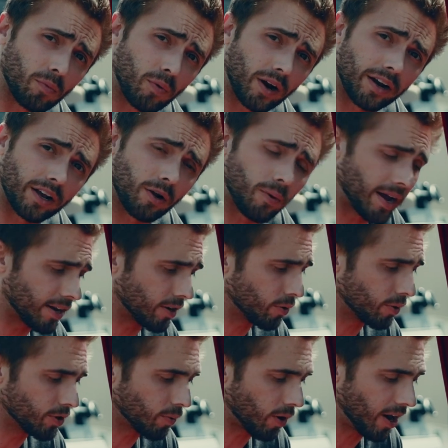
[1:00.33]
we're gonna go ahead and
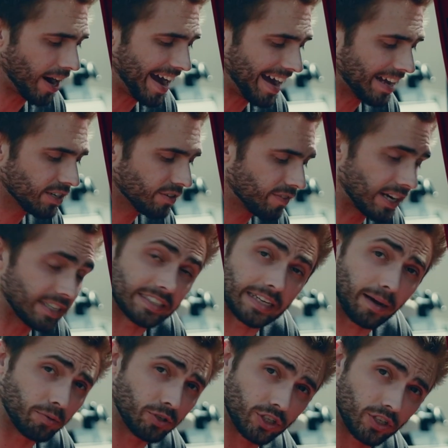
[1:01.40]
go into our Add Device
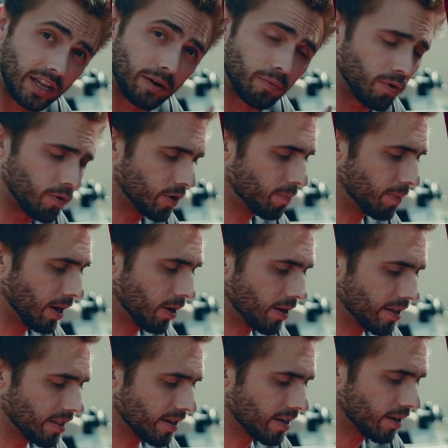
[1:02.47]
app, just like we would to pair
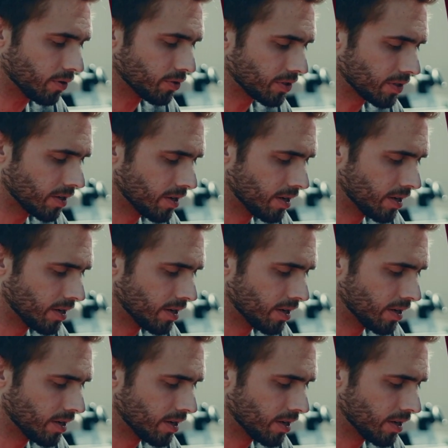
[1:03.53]
anything else.